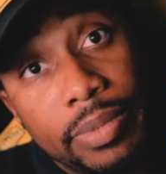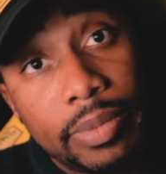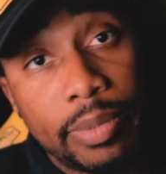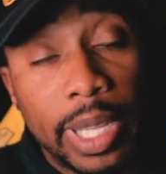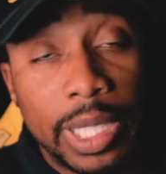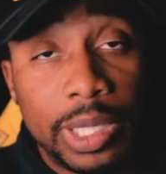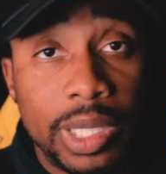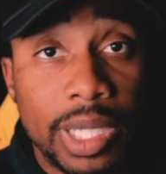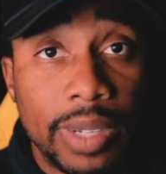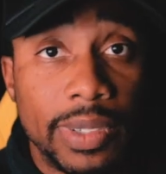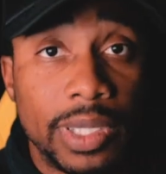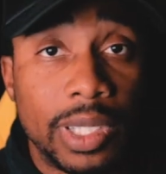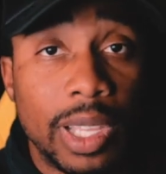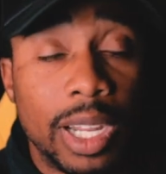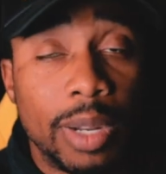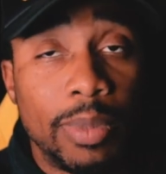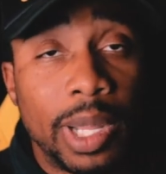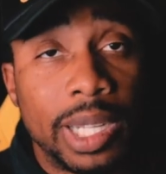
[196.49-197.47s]
Bet you never
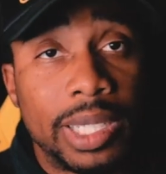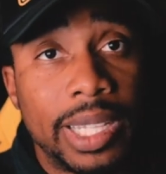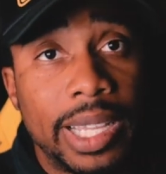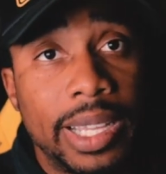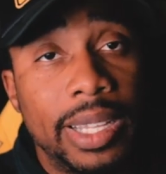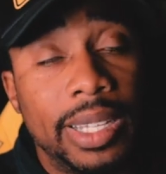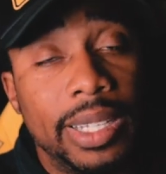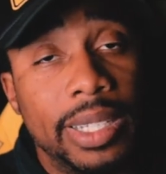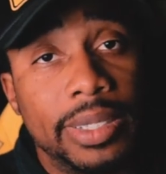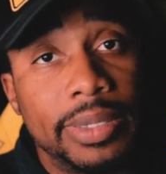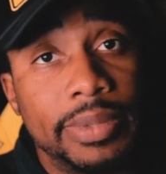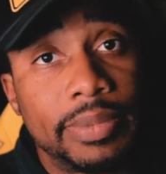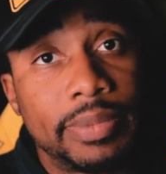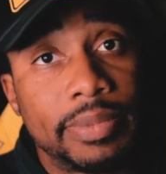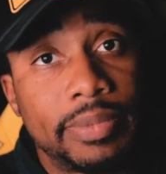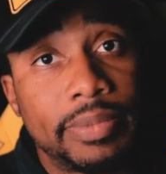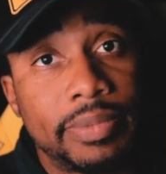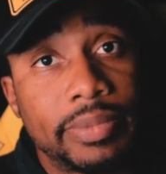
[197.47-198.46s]
thought about that, huh?
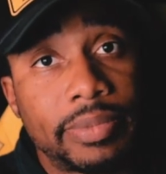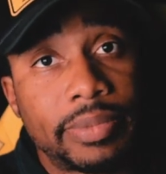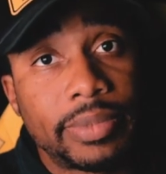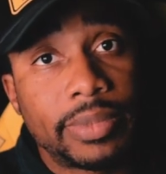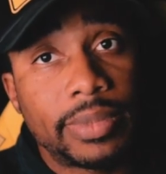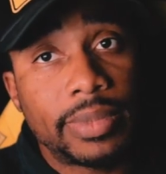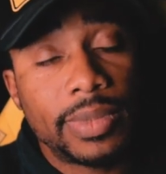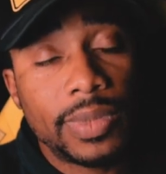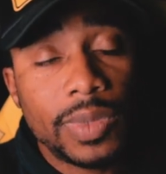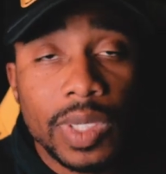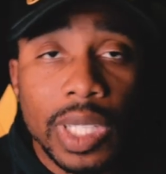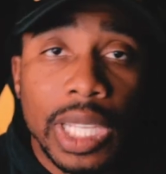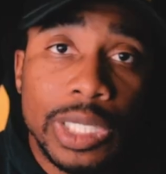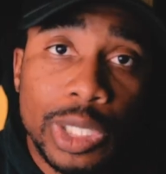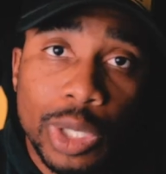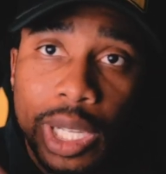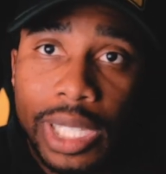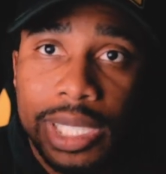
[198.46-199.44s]

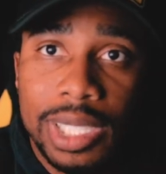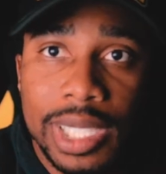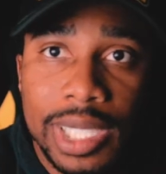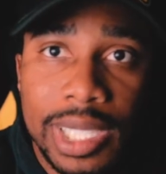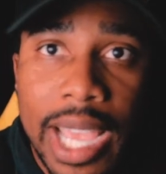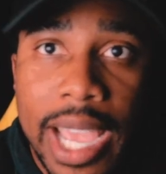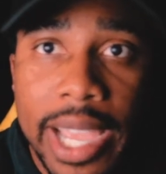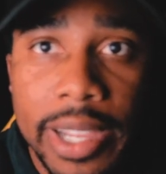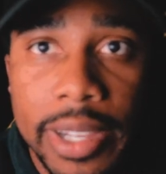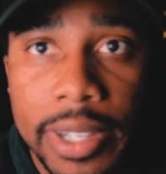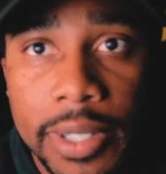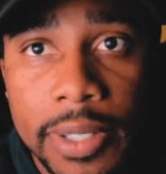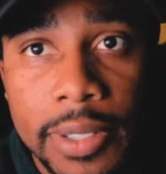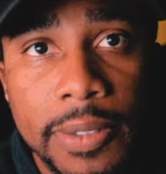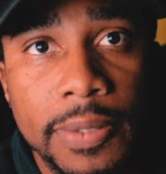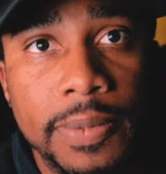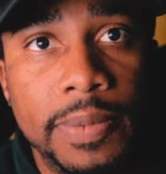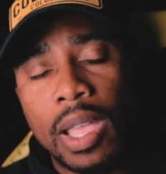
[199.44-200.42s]
So that's desire.
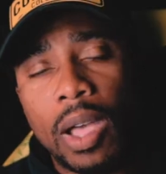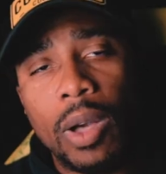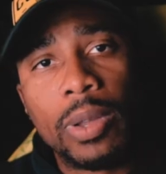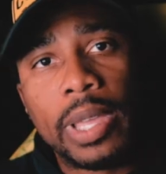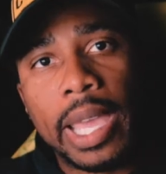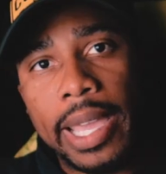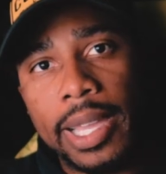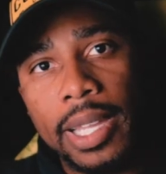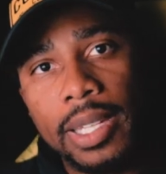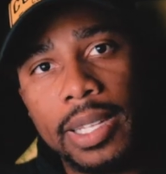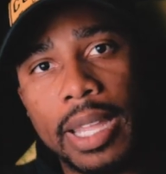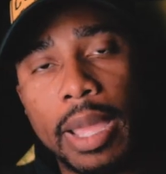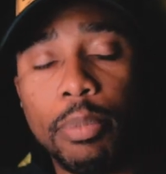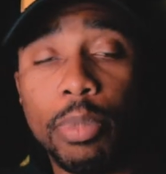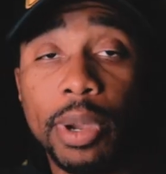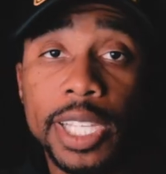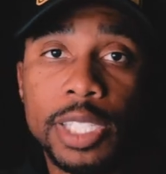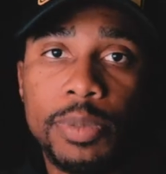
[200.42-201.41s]
Okay,
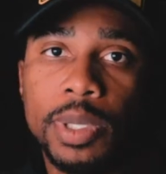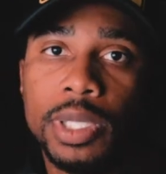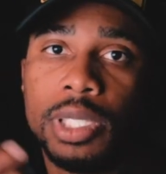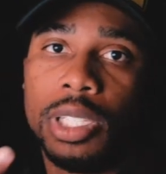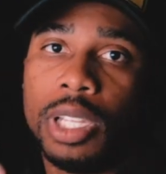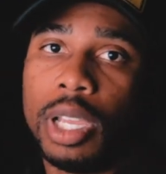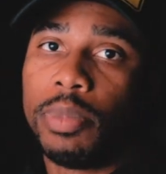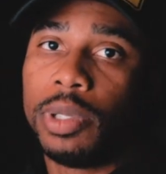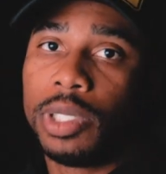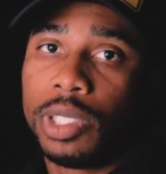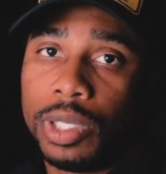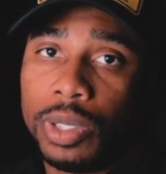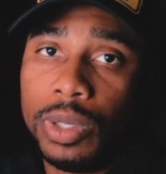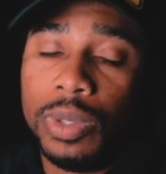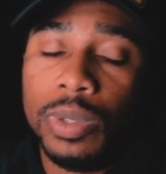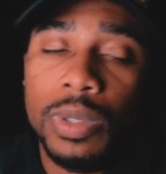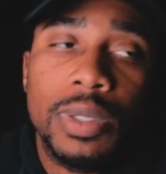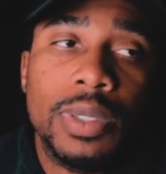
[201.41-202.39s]
that brings me to number
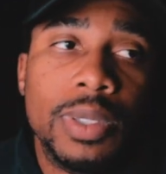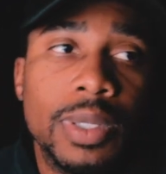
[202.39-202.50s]
two.